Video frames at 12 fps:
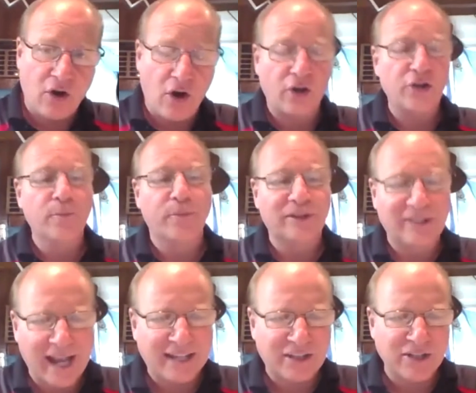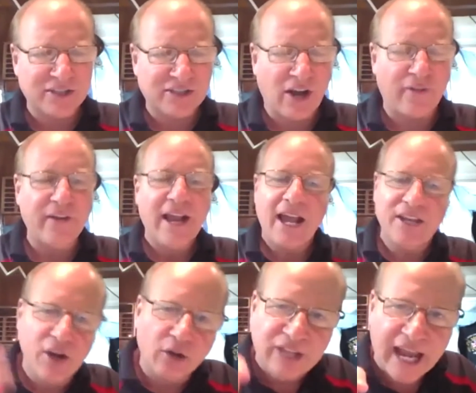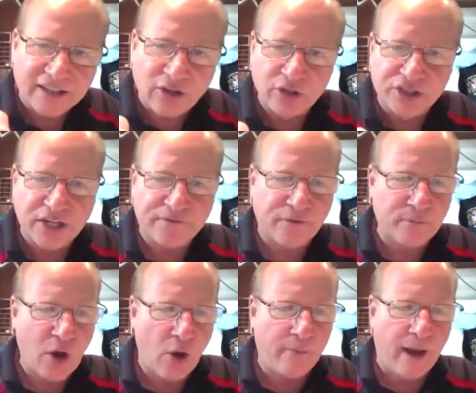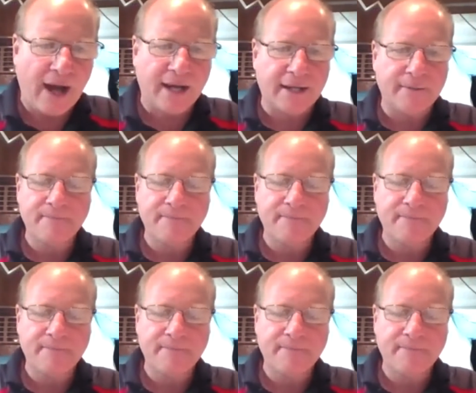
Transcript: car. You protect yourself, and you don't take no shit from nobody.